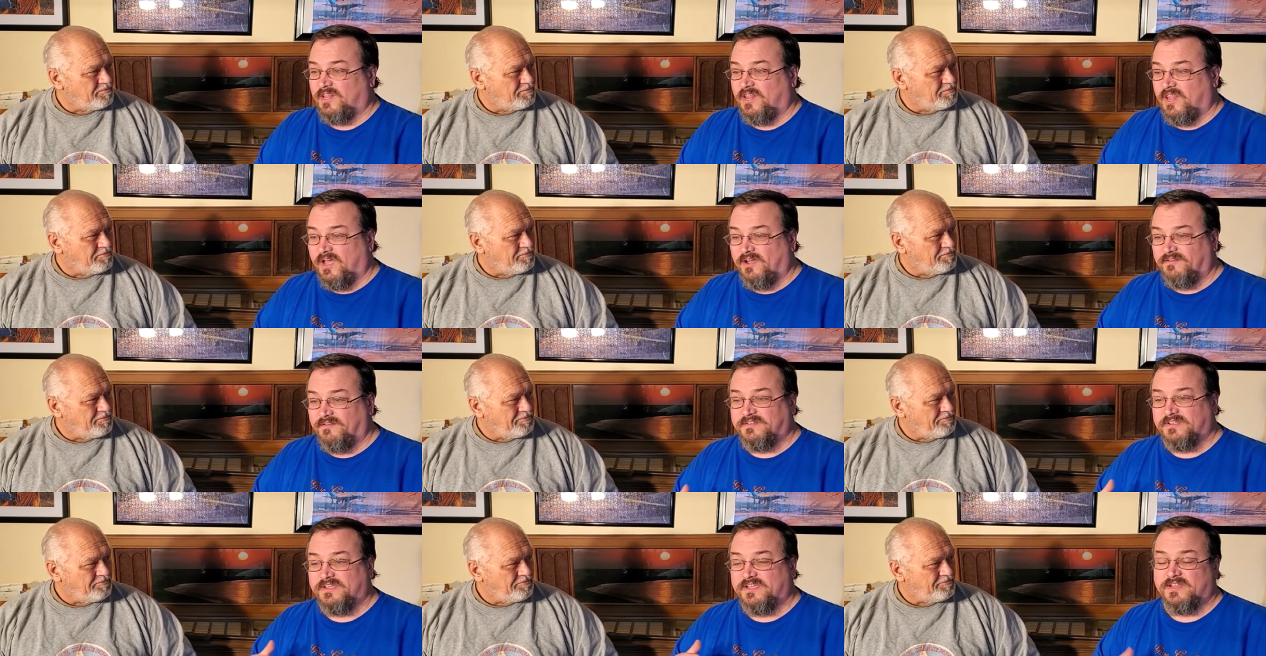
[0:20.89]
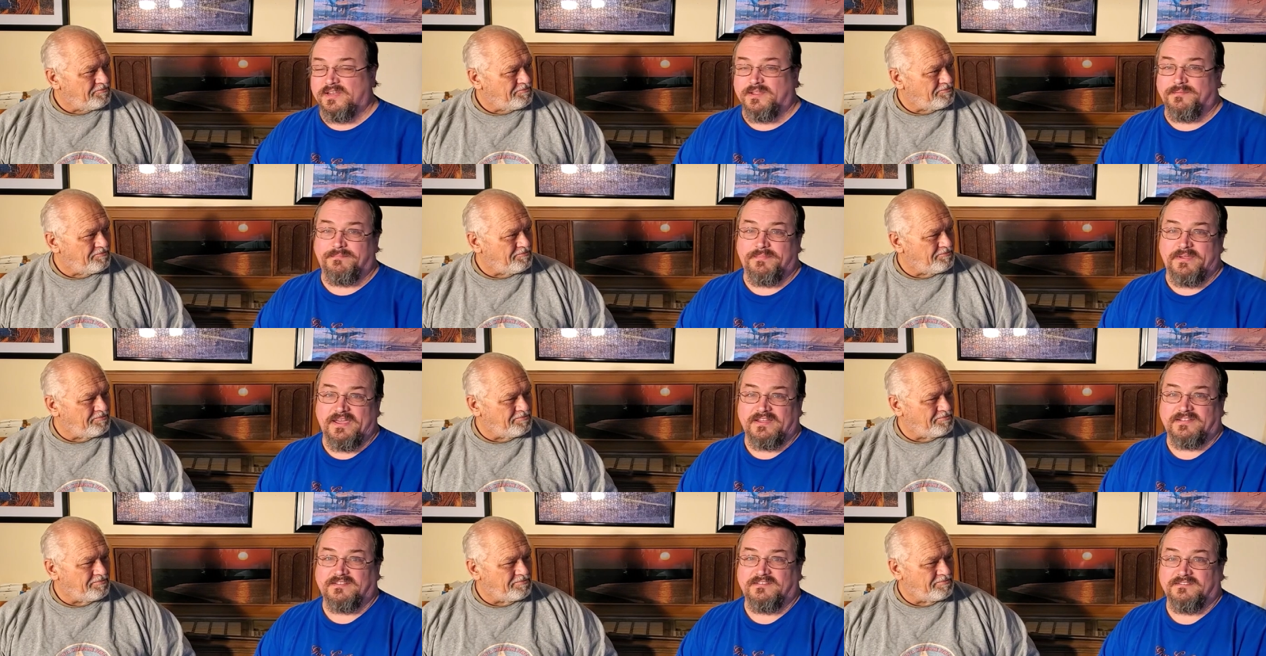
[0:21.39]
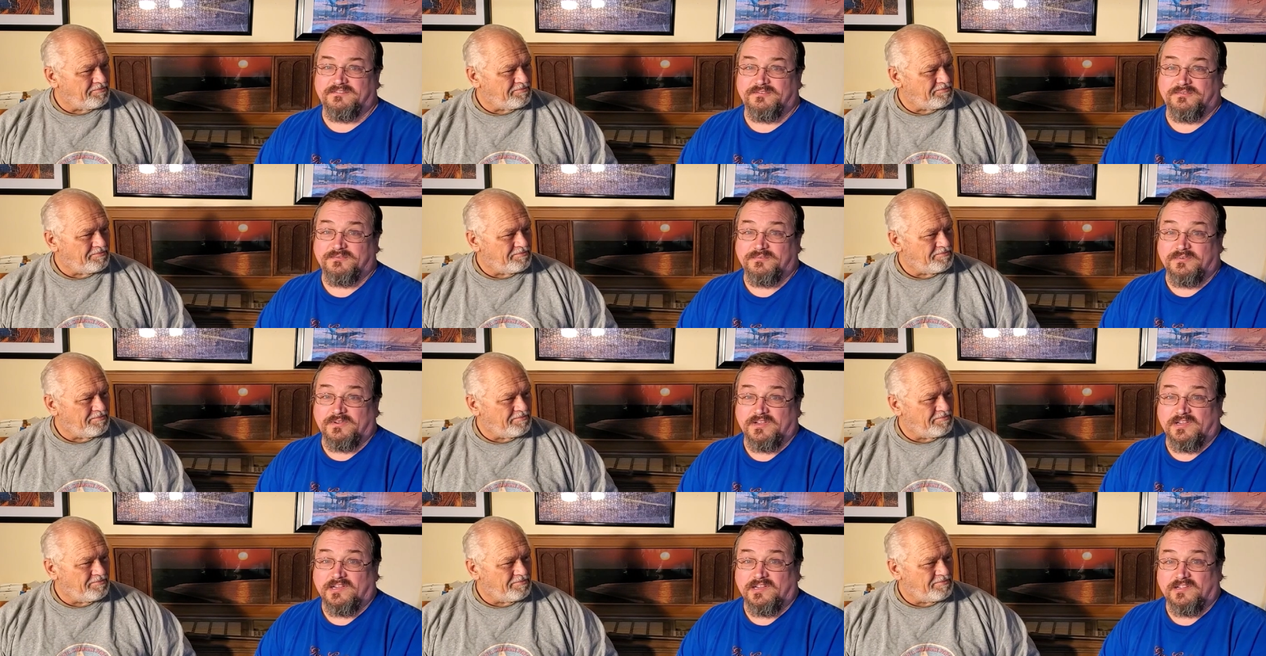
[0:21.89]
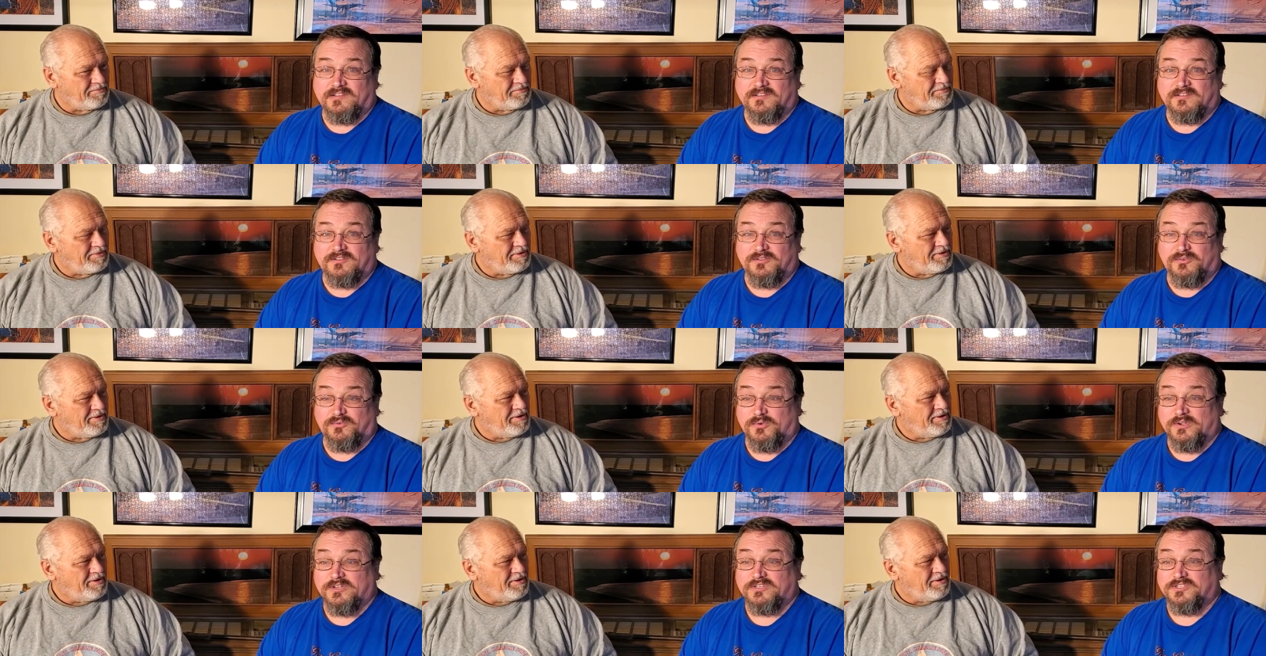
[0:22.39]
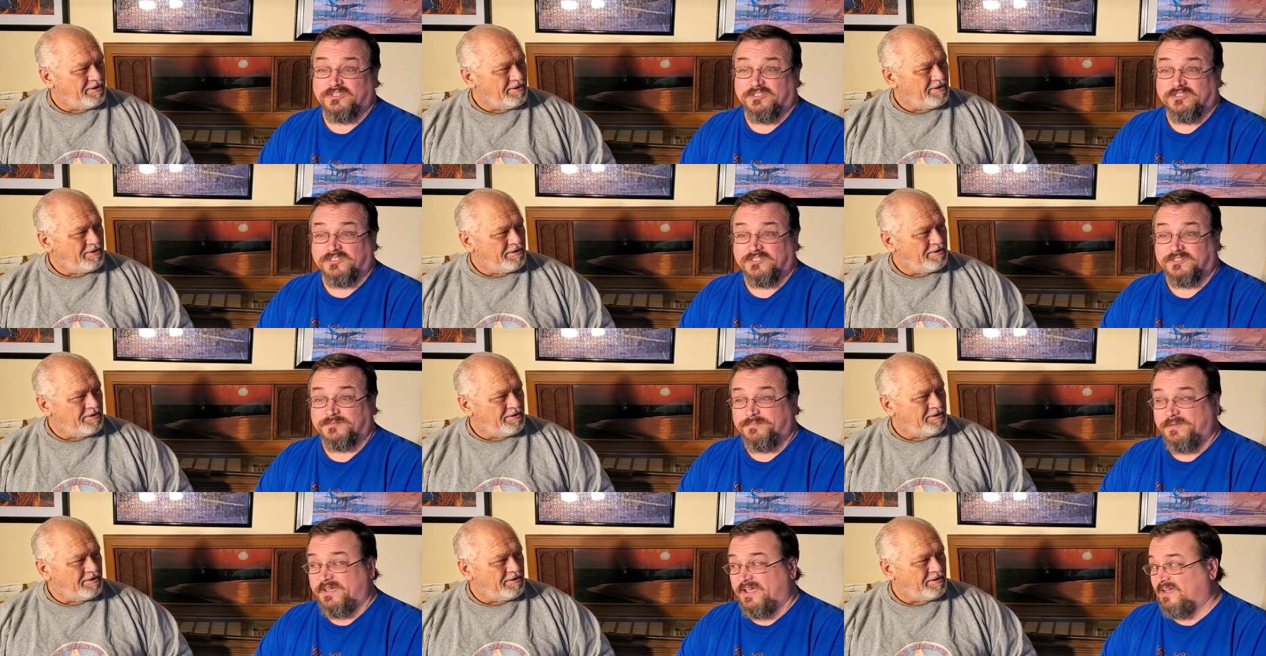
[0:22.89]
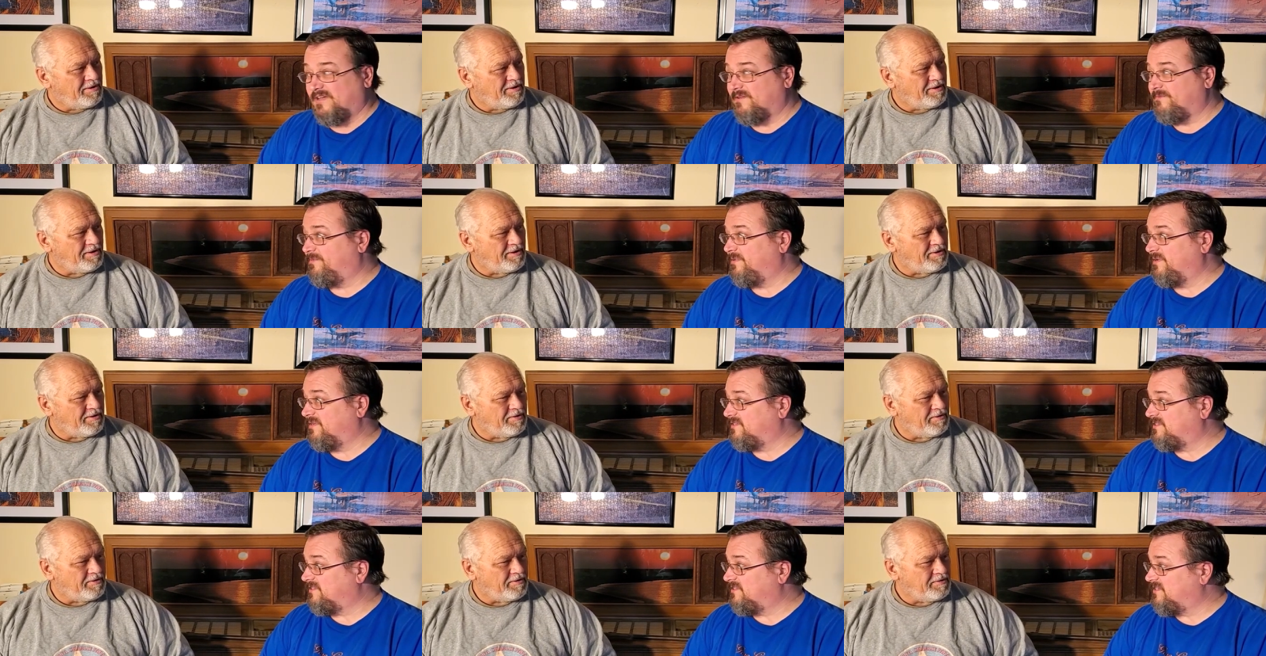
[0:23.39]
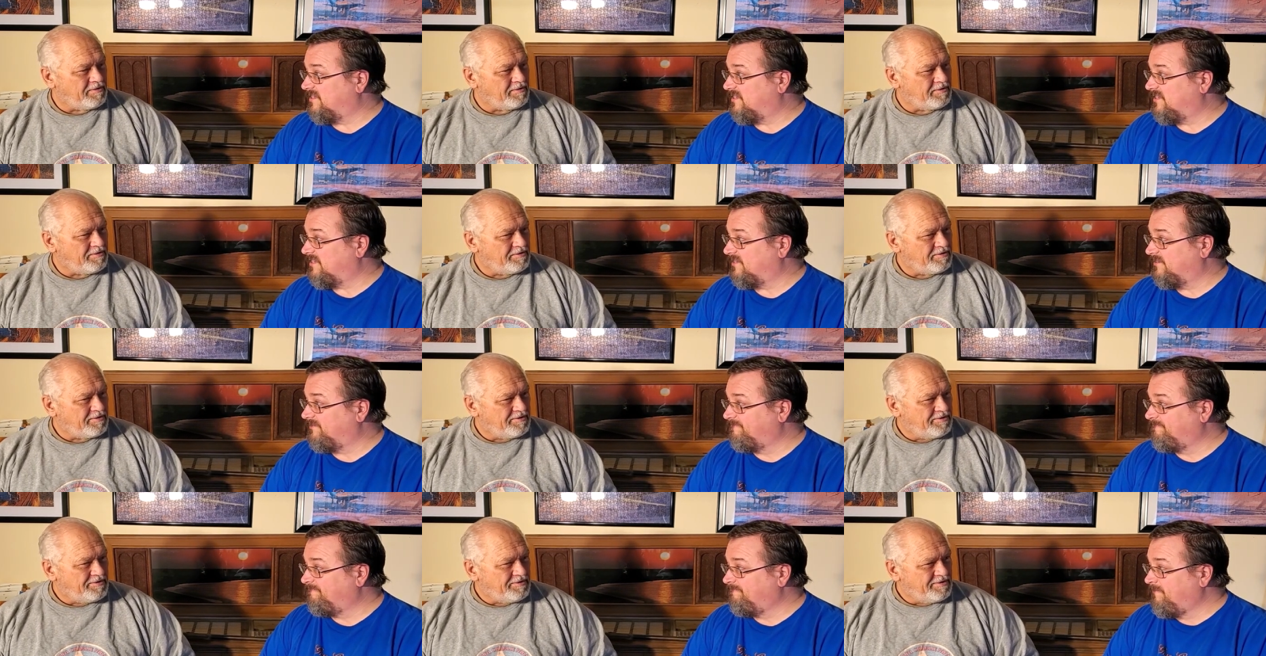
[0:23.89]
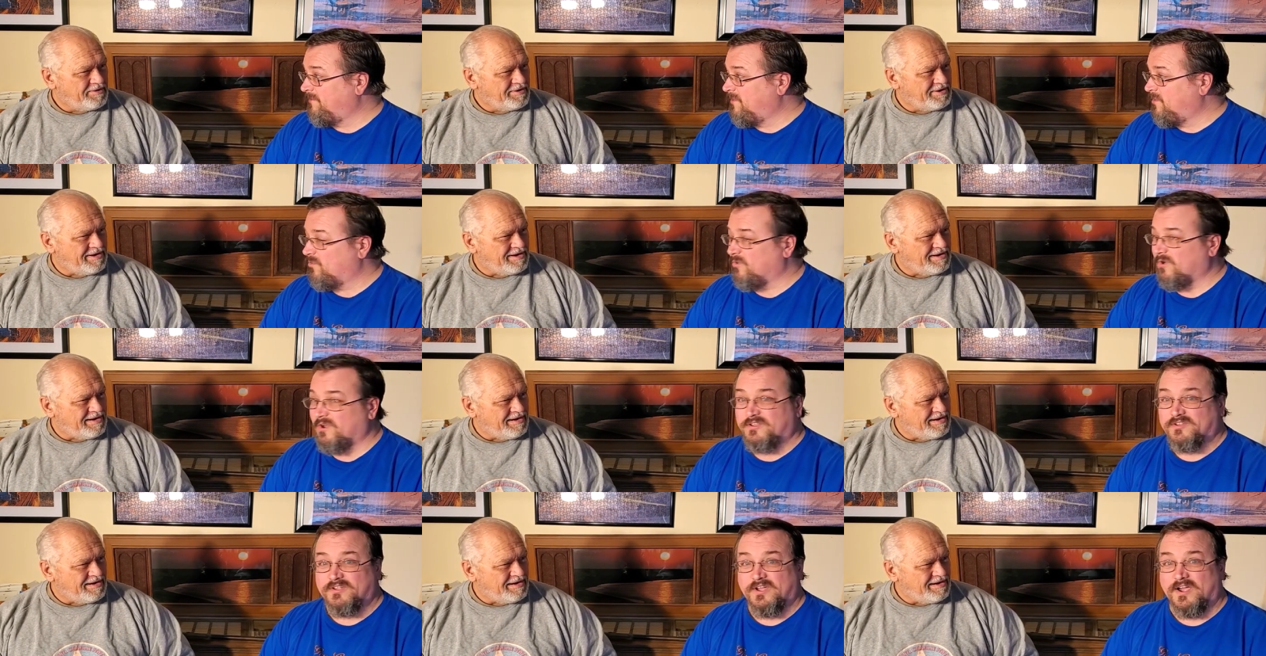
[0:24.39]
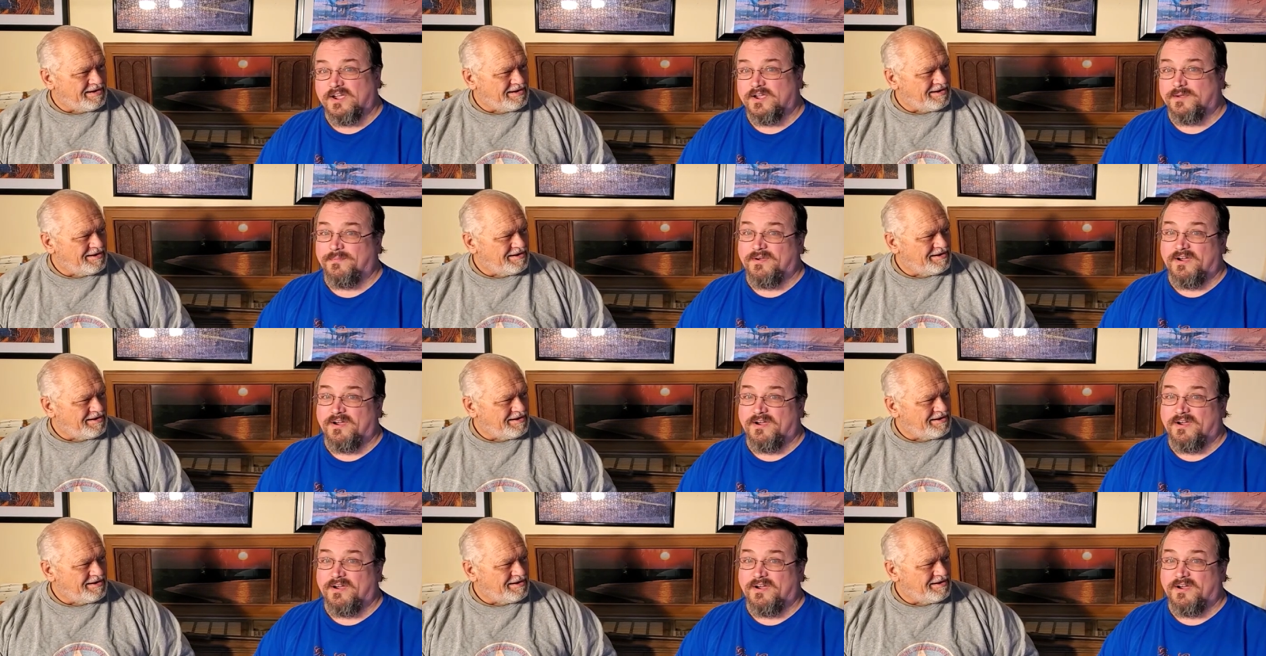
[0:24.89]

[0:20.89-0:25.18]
Speaker 1: love to get it back to the original spec, but we're going to talk